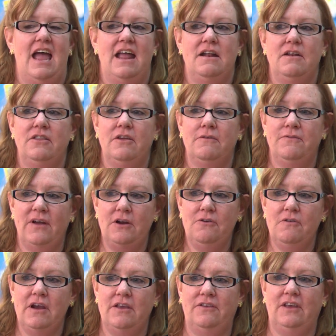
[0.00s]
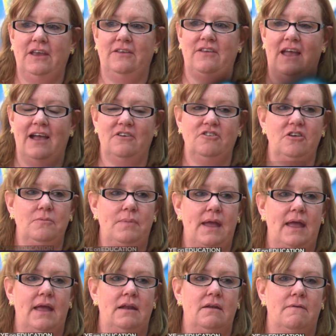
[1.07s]
And the fundraising has actually
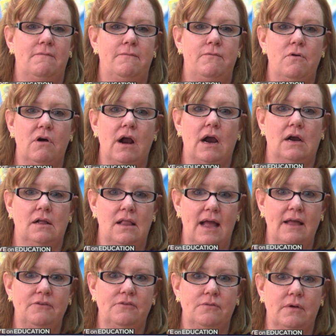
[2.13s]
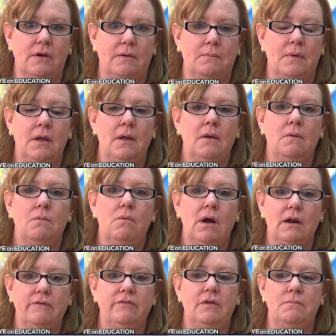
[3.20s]
been, for our classroom,
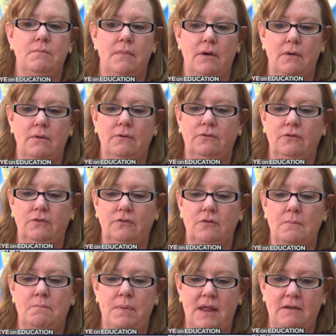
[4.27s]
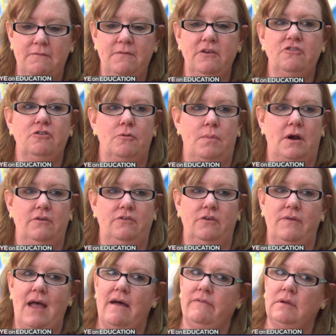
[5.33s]
one of the most beneficial parts
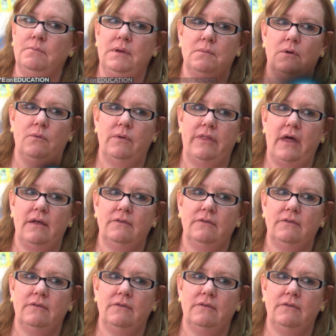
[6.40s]
of having Beamer with